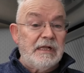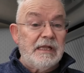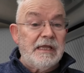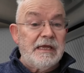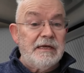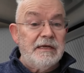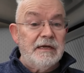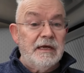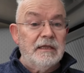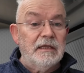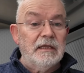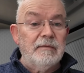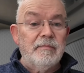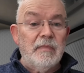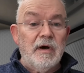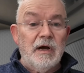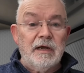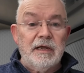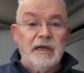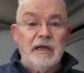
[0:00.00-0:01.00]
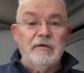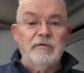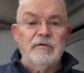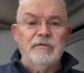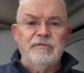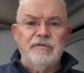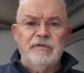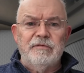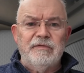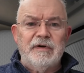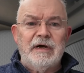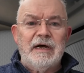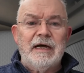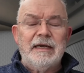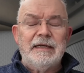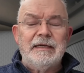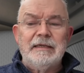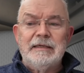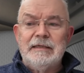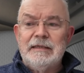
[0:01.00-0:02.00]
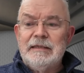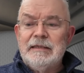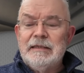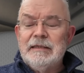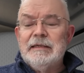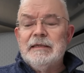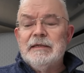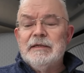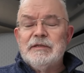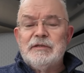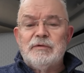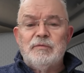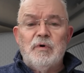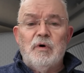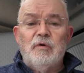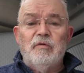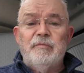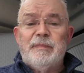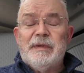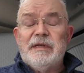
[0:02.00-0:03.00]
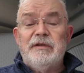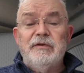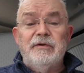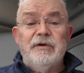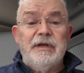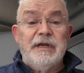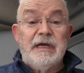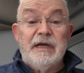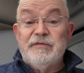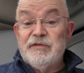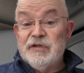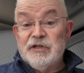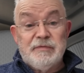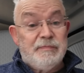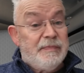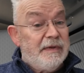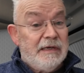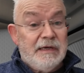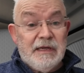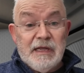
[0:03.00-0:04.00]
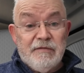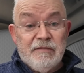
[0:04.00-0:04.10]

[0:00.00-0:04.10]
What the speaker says: clean and the muck out of the van. So what we've been doing, I've just been